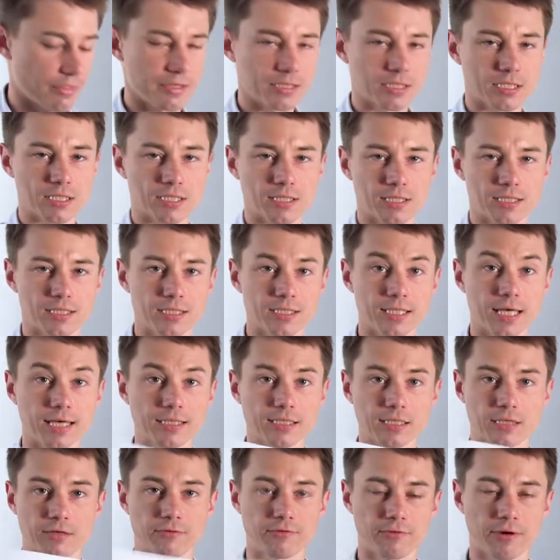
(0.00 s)
this is a
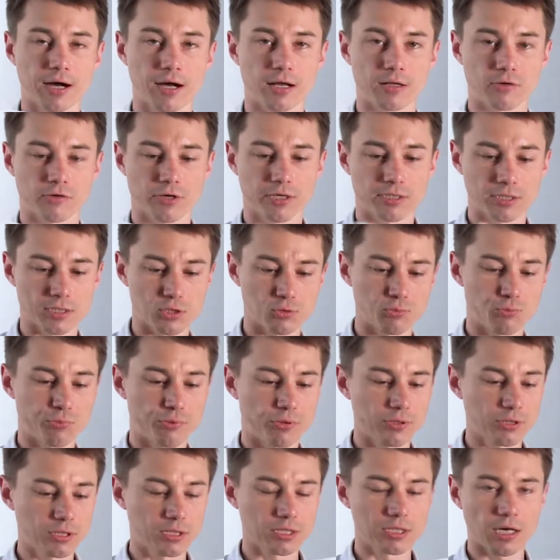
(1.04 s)
static file, right? It's
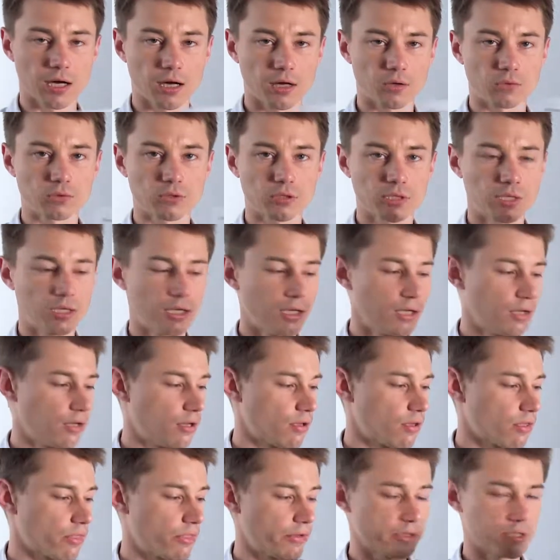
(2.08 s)
printed out.
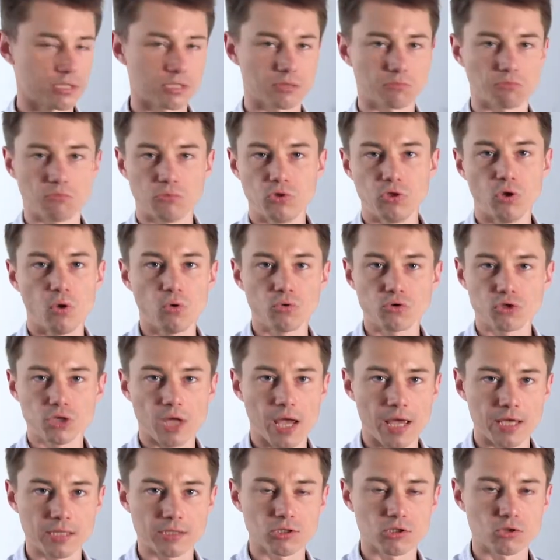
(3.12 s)
There is no
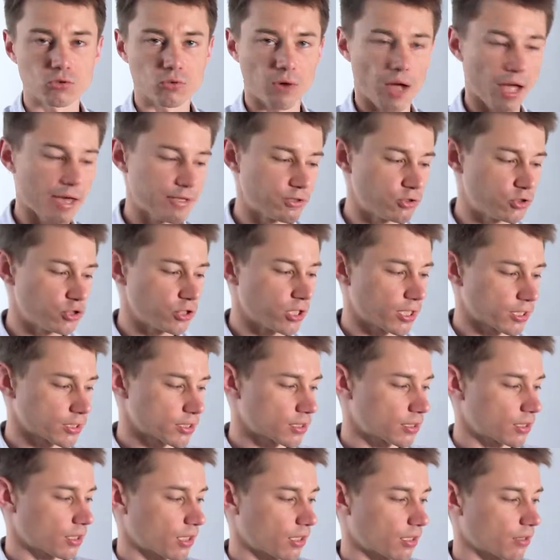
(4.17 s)
chance to
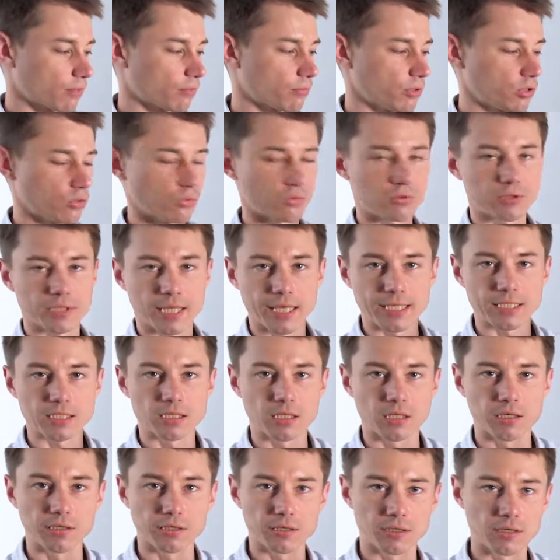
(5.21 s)
adjust, text
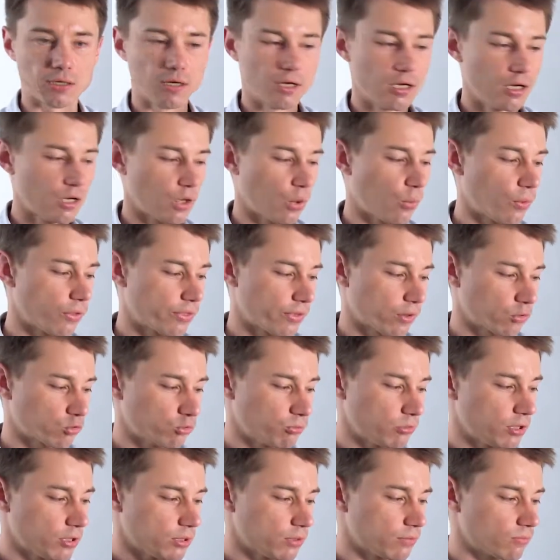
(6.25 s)
here without
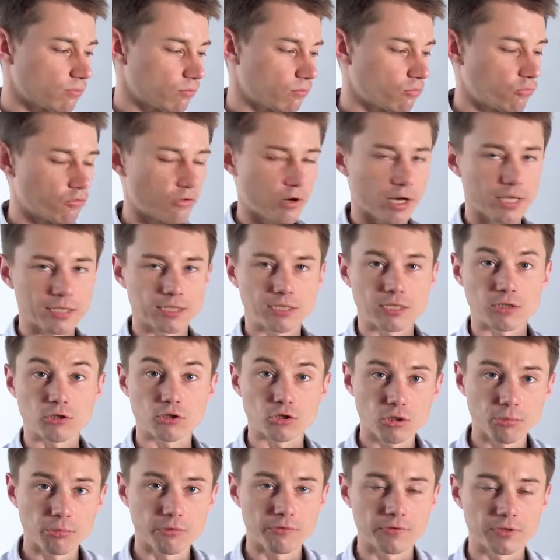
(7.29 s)
me writing on
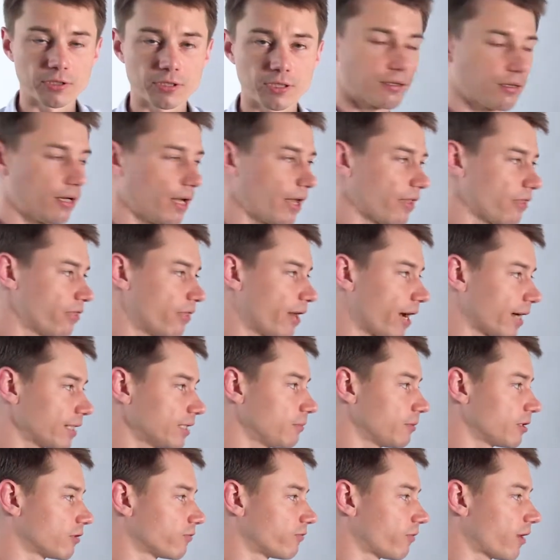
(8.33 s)
top of it. A
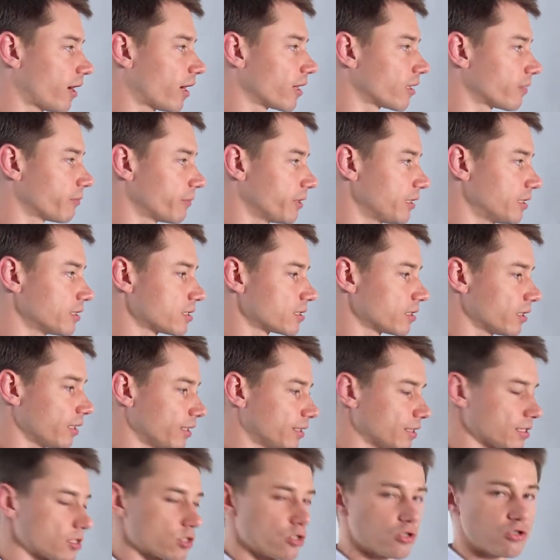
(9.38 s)
dynamic file means
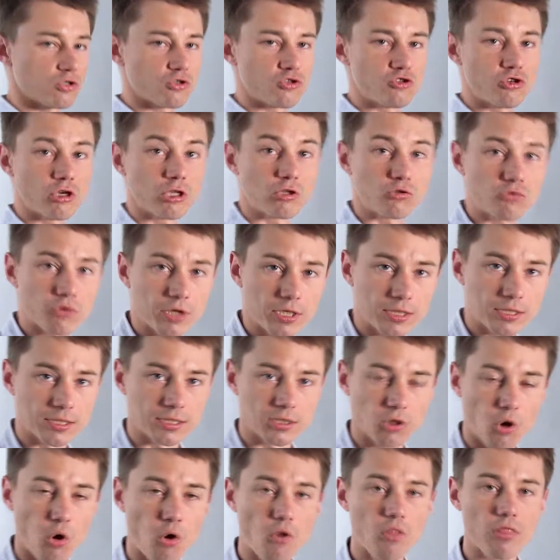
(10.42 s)
it is
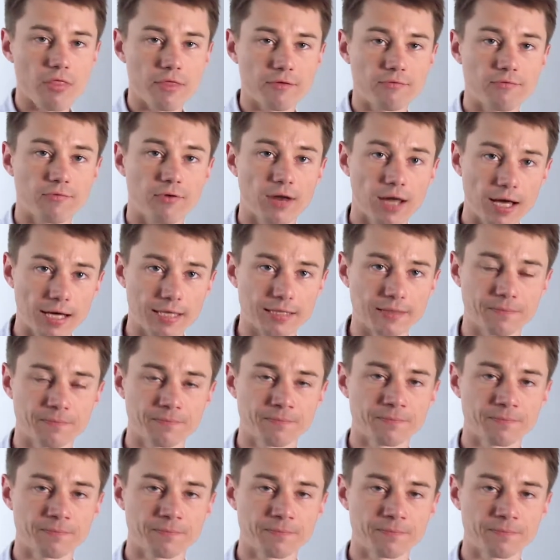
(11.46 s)
generated on the fly.